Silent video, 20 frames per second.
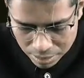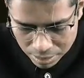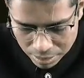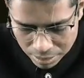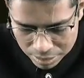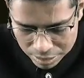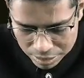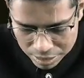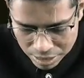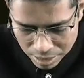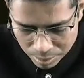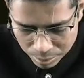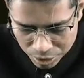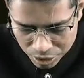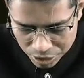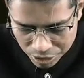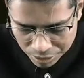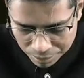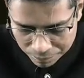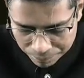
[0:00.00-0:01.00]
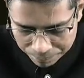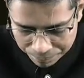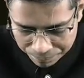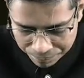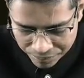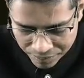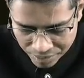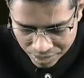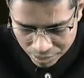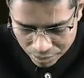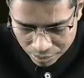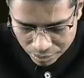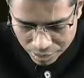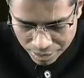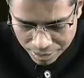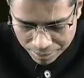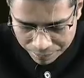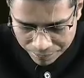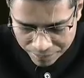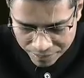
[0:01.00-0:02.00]
consumption,
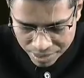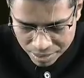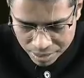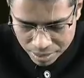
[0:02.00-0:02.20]
okay,